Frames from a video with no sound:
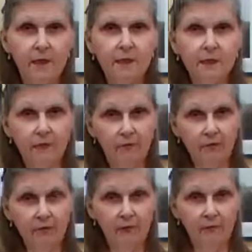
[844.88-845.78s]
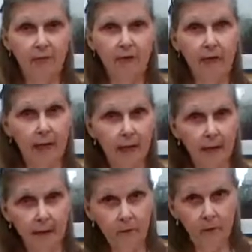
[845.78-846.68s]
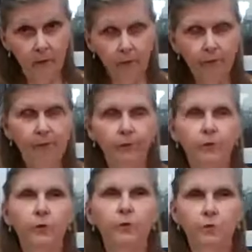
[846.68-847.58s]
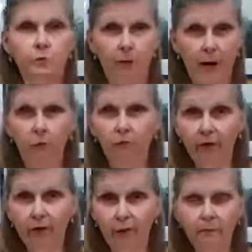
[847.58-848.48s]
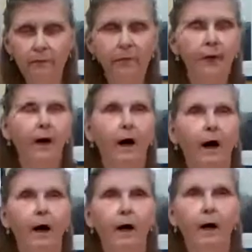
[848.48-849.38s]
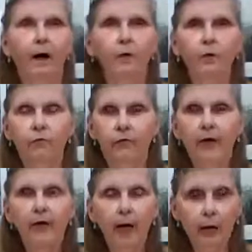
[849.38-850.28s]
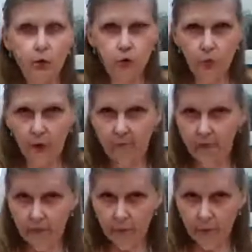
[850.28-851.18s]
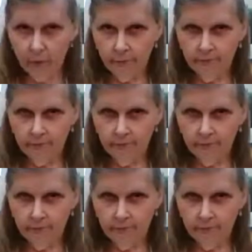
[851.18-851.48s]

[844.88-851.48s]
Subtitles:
instead of feeding 9 people, which is my whole family, we were feeding 125 people.